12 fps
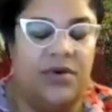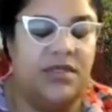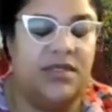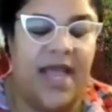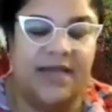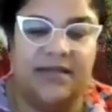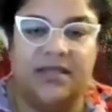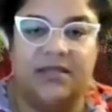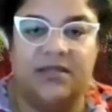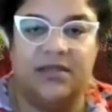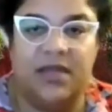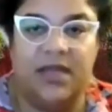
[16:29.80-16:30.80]
of course,
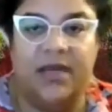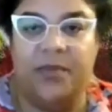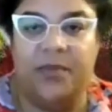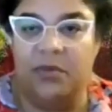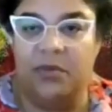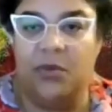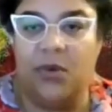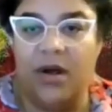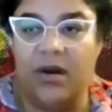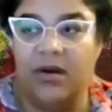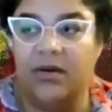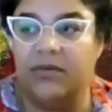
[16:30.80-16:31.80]
access to clean potable
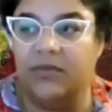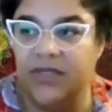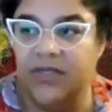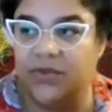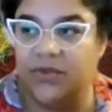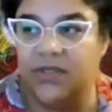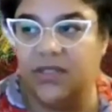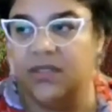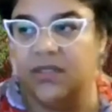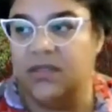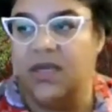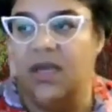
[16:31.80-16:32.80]
water
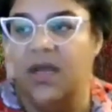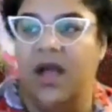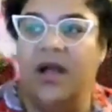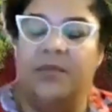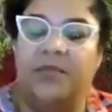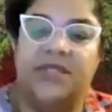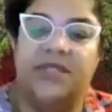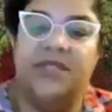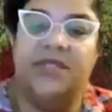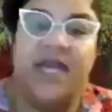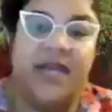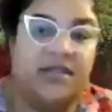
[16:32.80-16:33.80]
resources,
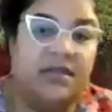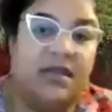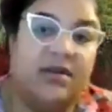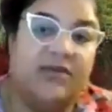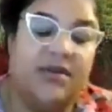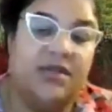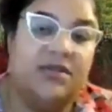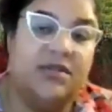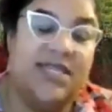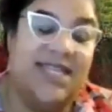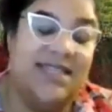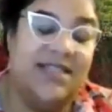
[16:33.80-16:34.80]
protection of
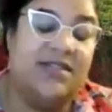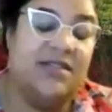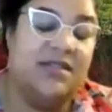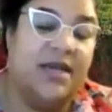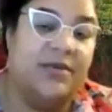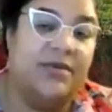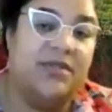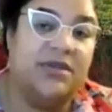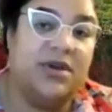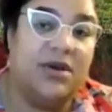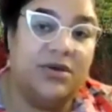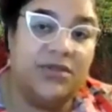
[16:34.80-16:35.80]
Indigenous
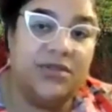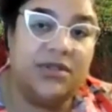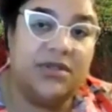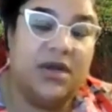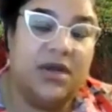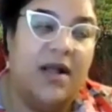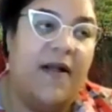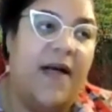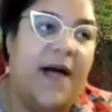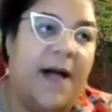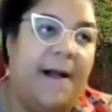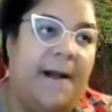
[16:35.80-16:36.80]
language and culture,
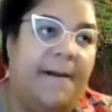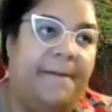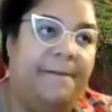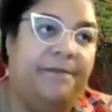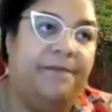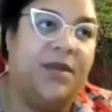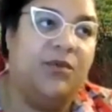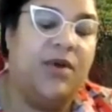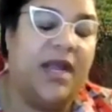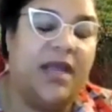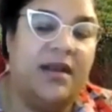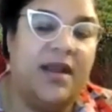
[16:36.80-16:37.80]

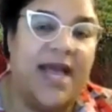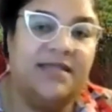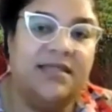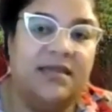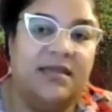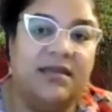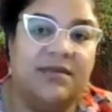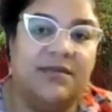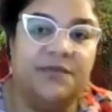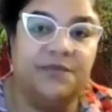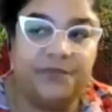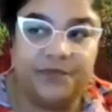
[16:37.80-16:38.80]

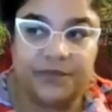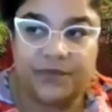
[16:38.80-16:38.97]
recognizing